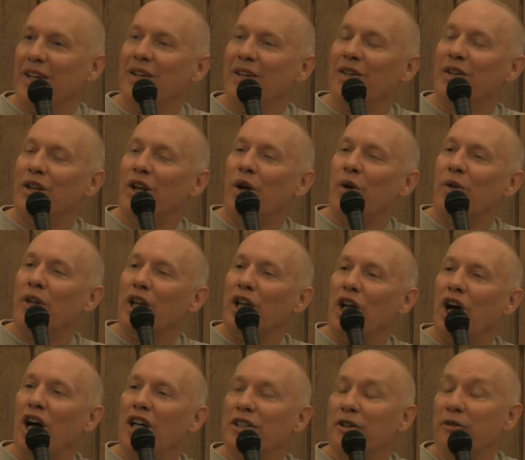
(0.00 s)
you know, the
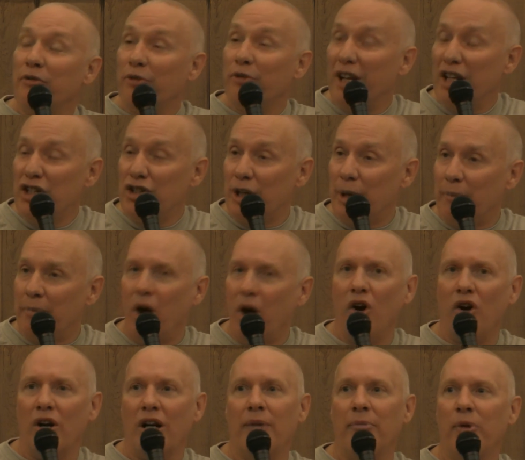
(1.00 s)
laws of friendship.
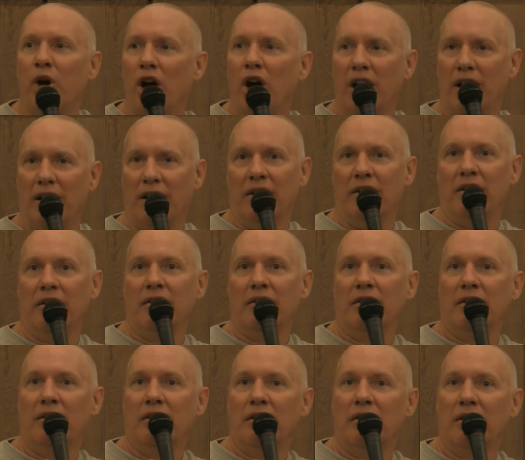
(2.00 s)
Oh, come on,
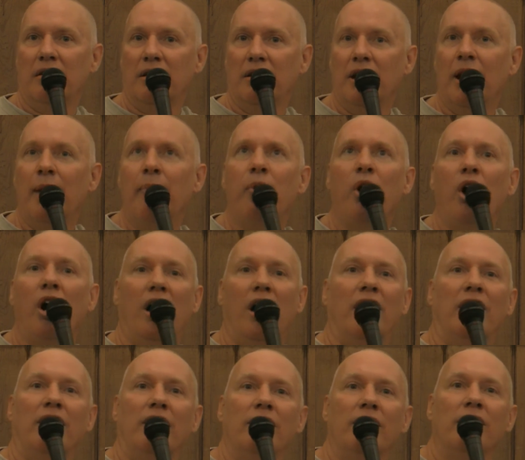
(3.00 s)
come
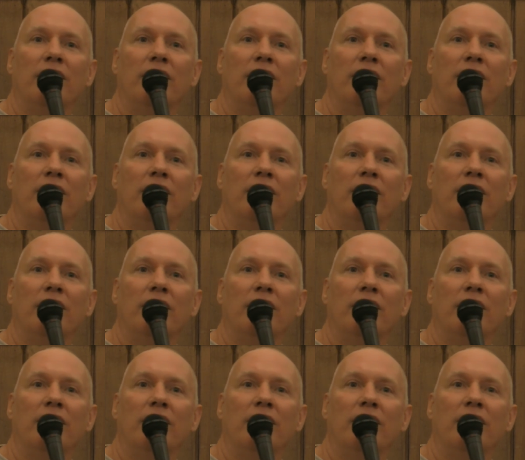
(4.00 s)
on.